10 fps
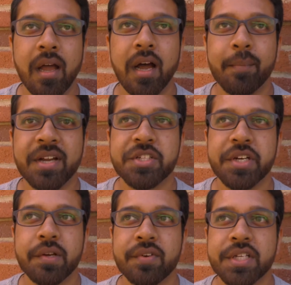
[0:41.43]
Uh, my
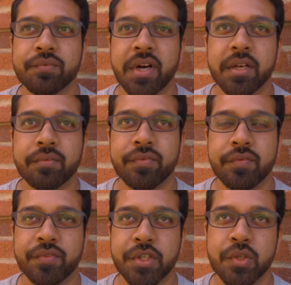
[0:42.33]
GRE was
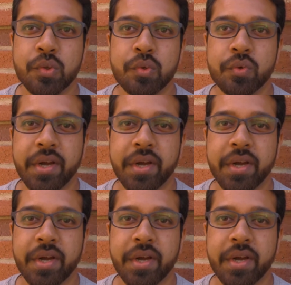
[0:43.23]
152